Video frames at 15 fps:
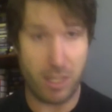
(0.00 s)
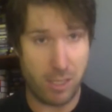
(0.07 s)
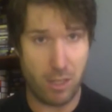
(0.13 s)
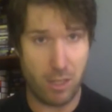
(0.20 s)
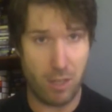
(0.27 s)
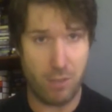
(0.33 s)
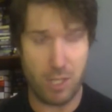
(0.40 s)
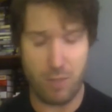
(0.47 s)
I
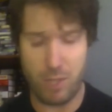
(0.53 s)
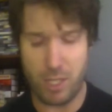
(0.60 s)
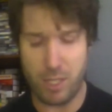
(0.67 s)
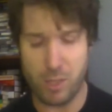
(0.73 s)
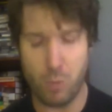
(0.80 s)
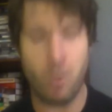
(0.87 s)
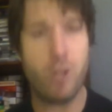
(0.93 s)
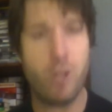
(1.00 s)
still love
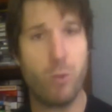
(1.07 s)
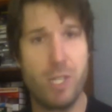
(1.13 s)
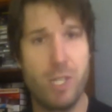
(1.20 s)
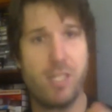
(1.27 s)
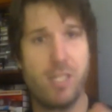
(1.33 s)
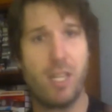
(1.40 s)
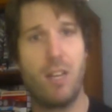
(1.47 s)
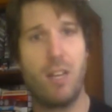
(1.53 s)
DVDs, and one of the
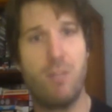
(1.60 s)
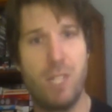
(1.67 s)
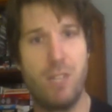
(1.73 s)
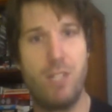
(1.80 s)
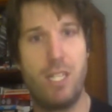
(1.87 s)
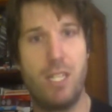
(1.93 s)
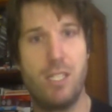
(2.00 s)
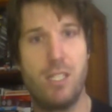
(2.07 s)
reasons I love
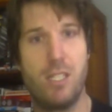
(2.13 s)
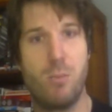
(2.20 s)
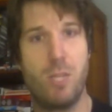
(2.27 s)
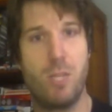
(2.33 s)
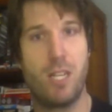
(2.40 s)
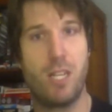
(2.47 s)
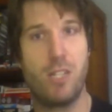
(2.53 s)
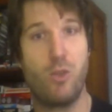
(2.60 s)
DVDs is
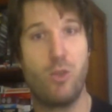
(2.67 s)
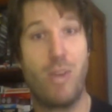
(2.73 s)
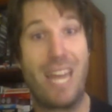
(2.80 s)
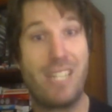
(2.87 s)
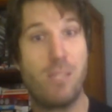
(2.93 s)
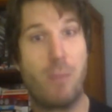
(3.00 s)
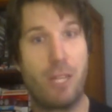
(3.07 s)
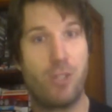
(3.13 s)
because you
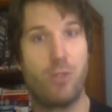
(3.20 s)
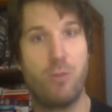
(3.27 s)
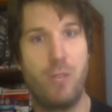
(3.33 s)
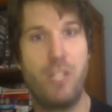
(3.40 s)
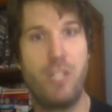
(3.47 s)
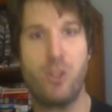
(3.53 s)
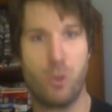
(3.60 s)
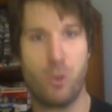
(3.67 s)
get special
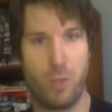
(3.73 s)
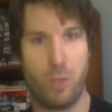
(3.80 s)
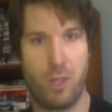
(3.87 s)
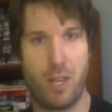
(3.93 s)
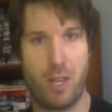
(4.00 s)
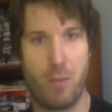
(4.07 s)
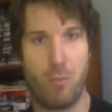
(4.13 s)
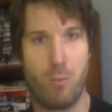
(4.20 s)
features with
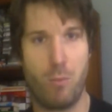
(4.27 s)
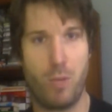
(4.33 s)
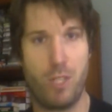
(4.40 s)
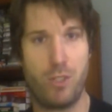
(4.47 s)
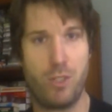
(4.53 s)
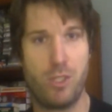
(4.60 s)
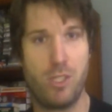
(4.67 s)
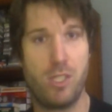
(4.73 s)
them,
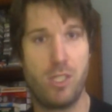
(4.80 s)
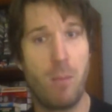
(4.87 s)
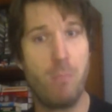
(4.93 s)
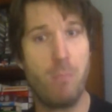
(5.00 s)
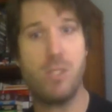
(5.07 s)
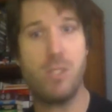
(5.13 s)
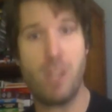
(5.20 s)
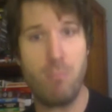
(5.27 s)
which
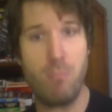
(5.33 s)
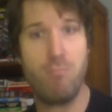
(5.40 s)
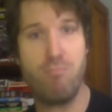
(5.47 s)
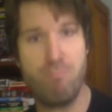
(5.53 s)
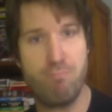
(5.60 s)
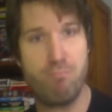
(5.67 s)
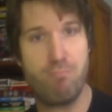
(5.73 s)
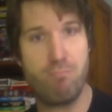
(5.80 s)
some
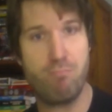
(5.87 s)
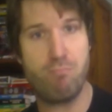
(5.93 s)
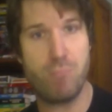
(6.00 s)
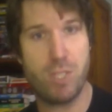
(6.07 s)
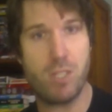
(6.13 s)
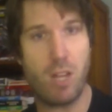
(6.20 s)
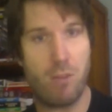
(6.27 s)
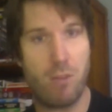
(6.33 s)
some
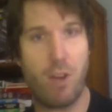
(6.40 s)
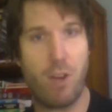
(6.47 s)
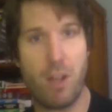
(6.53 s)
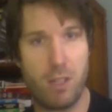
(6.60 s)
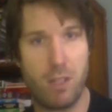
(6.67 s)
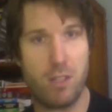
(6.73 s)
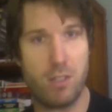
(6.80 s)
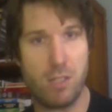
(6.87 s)
stuff
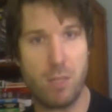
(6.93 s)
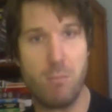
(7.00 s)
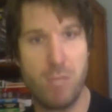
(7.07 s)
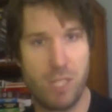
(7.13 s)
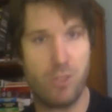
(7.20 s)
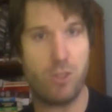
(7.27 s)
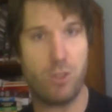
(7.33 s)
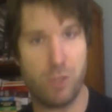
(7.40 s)
on some
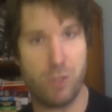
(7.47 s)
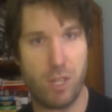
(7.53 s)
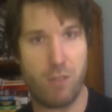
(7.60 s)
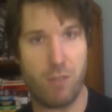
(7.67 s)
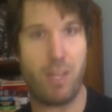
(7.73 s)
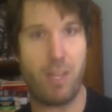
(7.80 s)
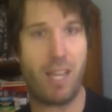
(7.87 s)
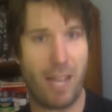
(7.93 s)
digital
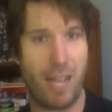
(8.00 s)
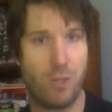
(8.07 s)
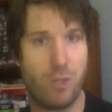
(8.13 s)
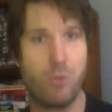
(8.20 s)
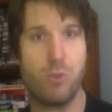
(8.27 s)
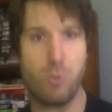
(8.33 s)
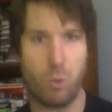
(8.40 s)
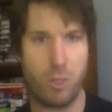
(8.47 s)
stuff like
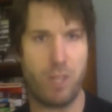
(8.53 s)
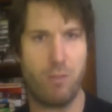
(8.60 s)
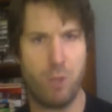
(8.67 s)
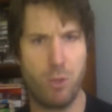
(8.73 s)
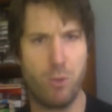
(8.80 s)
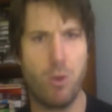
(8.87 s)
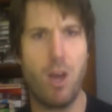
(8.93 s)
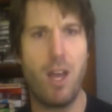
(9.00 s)
iTunes will give
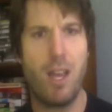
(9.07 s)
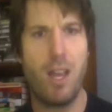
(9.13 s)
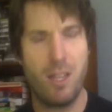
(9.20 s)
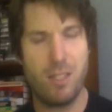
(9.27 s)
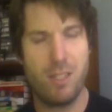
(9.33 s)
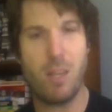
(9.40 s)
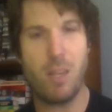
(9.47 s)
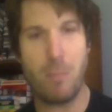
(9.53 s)
you
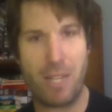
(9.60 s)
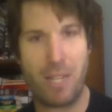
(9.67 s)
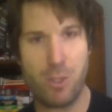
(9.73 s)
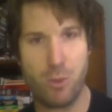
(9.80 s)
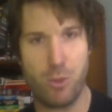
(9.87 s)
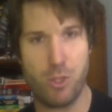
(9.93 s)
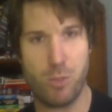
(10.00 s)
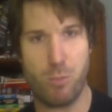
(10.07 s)
some
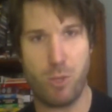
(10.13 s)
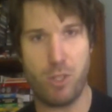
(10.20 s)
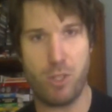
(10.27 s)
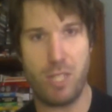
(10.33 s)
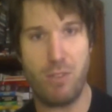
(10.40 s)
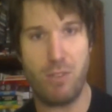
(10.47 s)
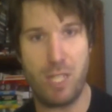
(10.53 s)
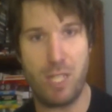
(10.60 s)
extras,
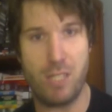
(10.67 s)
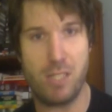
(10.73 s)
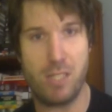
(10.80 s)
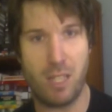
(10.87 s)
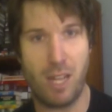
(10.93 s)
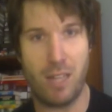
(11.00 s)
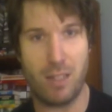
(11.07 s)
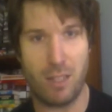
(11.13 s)
but DVDs
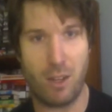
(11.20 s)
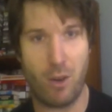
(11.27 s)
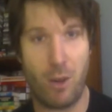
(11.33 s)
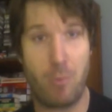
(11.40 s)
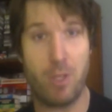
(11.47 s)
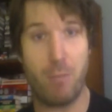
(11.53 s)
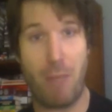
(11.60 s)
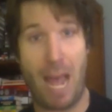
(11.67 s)
still are
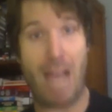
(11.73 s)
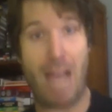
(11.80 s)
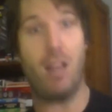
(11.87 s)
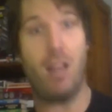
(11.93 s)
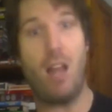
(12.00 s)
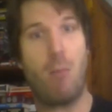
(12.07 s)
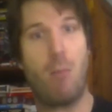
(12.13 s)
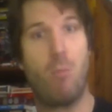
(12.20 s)
able to pack
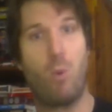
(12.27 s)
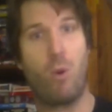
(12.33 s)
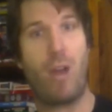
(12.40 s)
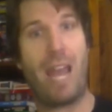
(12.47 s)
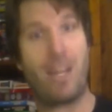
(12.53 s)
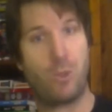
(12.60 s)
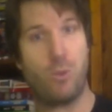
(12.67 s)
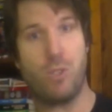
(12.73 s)
a lot more
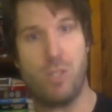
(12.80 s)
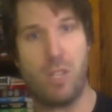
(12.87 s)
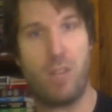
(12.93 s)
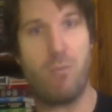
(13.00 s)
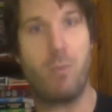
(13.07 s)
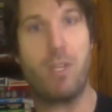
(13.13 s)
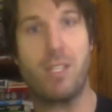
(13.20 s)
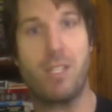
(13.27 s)
extra
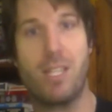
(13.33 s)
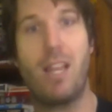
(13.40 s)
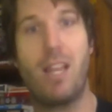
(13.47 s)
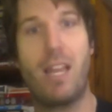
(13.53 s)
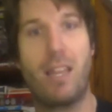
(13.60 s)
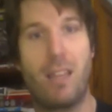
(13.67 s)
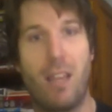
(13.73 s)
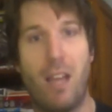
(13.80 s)
stuff because I
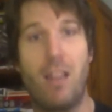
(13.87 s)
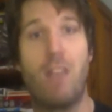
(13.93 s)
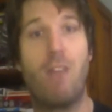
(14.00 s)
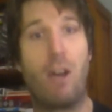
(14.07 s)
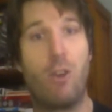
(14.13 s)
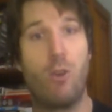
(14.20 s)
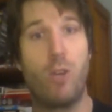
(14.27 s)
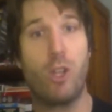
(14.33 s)
like I love
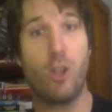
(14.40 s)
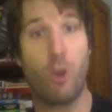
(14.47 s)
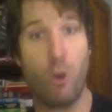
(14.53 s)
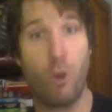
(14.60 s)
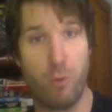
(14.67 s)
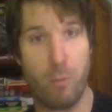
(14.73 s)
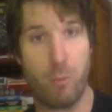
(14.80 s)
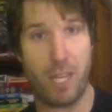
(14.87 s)
how you can
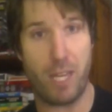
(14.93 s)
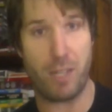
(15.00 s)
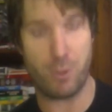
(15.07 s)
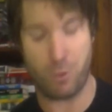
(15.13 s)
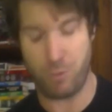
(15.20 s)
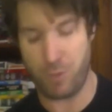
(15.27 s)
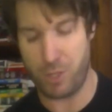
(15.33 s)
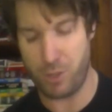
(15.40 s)
learn from the
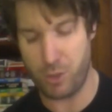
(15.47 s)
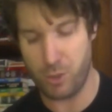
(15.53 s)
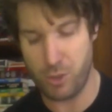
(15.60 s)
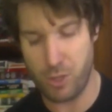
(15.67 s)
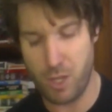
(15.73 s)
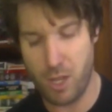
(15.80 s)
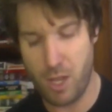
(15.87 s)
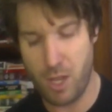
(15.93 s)
extra
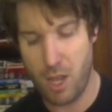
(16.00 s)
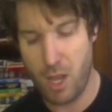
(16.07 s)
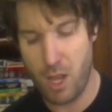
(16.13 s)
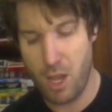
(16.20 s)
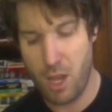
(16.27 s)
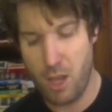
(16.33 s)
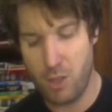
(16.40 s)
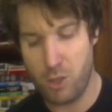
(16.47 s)
features.
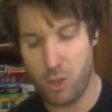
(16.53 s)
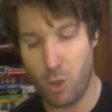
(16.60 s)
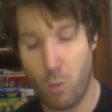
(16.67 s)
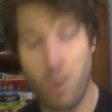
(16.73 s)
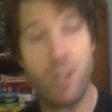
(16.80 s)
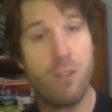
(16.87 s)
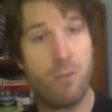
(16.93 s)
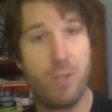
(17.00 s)
So
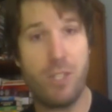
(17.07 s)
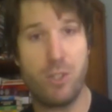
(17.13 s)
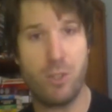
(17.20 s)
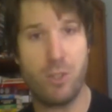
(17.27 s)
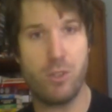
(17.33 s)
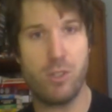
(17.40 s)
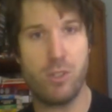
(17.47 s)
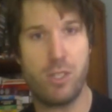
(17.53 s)
one of the
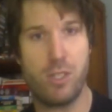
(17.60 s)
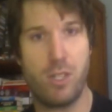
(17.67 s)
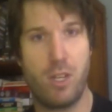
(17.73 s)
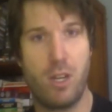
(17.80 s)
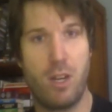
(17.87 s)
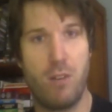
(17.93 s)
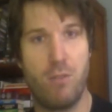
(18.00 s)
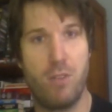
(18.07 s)
features
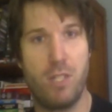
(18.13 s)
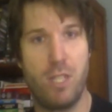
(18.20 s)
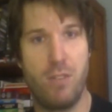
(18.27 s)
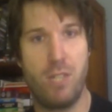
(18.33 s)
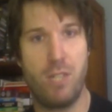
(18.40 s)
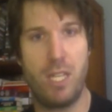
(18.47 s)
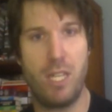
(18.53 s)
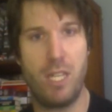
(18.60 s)
of the
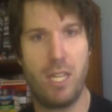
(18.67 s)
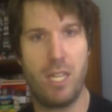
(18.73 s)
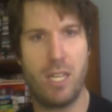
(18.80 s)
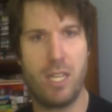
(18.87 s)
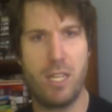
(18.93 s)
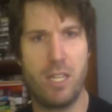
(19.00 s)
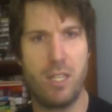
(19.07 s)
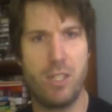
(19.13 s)
DVD
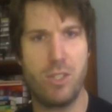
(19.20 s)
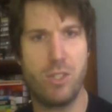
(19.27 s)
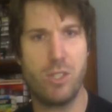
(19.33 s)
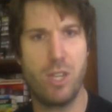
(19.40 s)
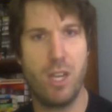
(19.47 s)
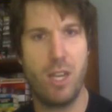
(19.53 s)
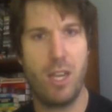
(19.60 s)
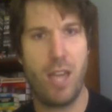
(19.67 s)

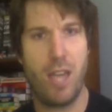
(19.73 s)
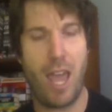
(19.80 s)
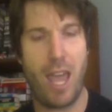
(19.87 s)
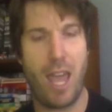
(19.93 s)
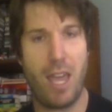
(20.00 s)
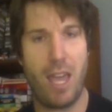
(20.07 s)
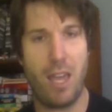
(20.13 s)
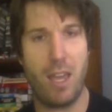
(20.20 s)
is
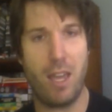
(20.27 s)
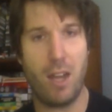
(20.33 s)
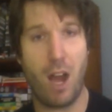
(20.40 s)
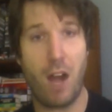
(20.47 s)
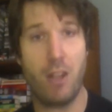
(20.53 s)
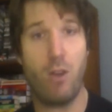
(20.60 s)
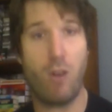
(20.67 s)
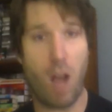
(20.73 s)
a an
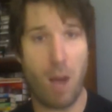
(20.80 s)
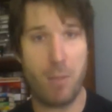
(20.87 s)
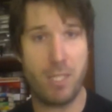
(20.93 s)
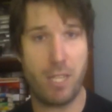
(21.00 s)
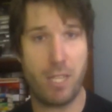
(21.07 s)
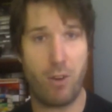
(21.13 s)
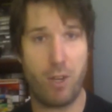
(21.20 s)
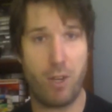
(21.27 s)
audio
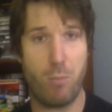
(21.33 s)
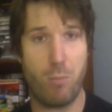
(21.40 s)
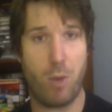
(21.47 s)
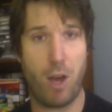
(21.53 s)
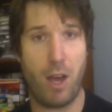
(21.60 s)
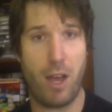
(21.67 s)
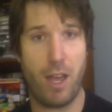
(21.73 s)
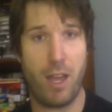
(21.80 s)
commentary
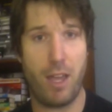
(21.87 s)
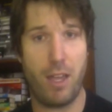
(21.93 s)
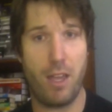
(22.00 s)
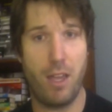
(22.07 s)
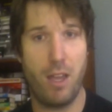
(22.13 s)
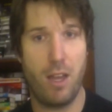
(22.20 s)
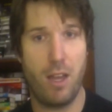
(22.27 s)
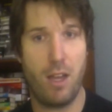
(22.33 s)

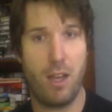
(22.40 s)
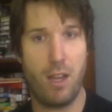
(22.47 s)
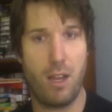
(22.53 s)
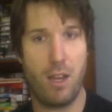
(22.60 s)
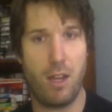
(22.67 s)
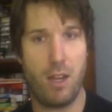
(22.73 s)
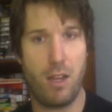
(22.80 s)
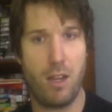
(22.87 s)
by
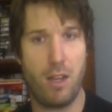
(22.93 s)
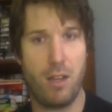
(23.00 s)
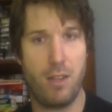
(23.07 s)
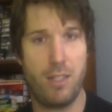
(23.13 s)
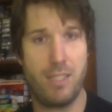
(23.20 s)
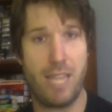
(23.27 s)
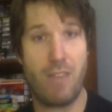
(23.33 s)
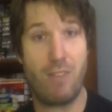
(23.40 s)
uh,
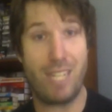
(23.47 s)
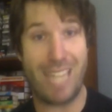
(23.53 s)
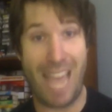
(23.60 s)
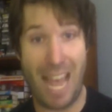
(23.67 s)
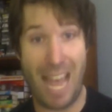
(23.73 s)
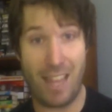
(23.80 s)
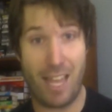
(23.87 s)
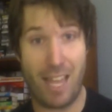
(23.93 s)
David
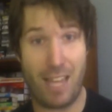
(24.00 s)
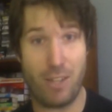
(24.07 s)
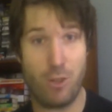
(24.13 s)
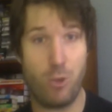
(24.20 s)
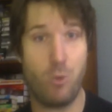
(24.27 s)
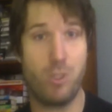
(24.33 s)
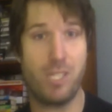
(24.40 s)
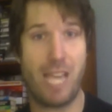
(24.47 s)
Kalat,
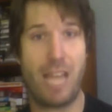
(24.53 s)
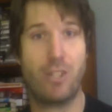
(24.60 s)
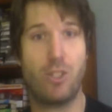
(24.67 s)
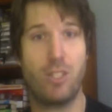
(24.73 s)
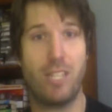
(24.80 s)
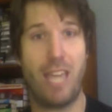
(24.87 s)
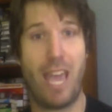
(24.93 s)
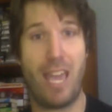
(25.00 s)
who is
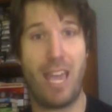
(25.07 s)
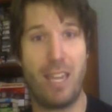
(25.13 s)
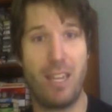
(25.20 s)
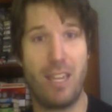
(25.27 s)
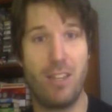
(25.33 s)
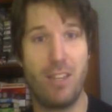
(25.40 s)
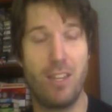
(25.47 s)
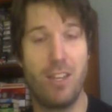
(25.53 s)
actually
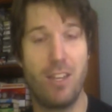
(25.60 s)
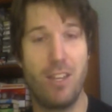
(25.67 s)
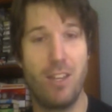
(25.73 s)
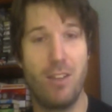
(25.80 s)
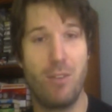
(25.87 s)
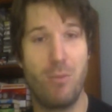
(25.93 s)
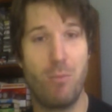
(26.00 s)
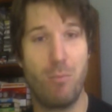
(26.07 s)
a
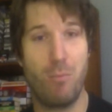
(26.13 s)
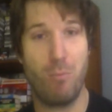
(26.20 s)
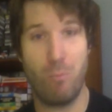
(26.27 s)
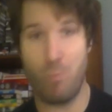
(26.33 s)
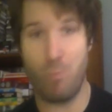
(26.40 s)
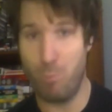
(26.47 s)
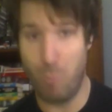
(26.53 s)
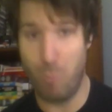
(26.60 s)

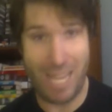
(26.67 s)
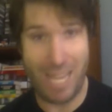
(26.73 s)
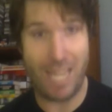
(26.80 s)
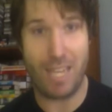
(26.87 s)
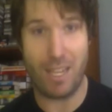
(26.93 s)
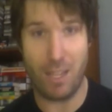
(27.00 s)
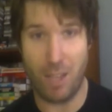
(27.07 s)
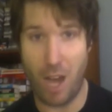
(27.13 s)

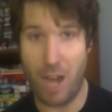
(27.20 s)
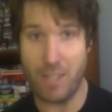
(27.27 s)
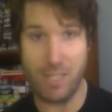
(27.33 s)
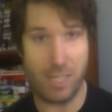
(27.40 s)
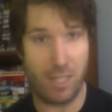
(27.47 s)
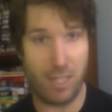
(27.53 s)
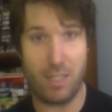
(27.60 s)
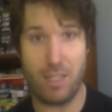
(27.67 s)
big
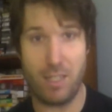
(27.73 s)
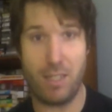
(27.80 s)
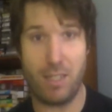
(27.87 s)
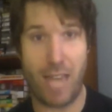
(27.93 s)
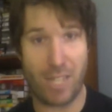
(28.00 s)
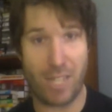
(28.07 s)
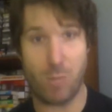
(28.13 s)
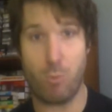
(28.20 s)
Godzilla
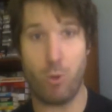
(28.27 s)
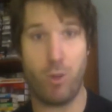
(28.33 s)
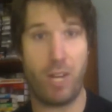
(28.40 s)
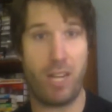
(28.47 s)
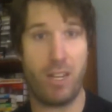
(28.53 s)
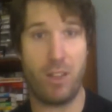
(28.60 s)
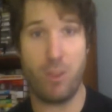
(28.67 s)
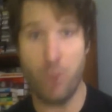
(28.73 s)
expert
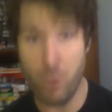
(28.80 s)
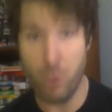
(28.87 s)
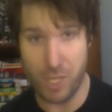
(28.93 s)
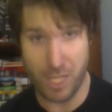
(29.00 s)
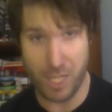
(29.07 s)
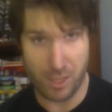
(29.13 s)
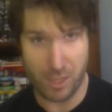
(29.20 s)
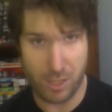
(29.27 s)
and
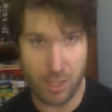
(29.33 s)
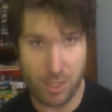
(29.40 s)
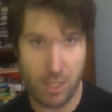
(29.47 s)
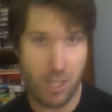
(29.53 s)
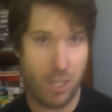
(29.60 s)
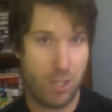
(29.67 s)
enthusiast.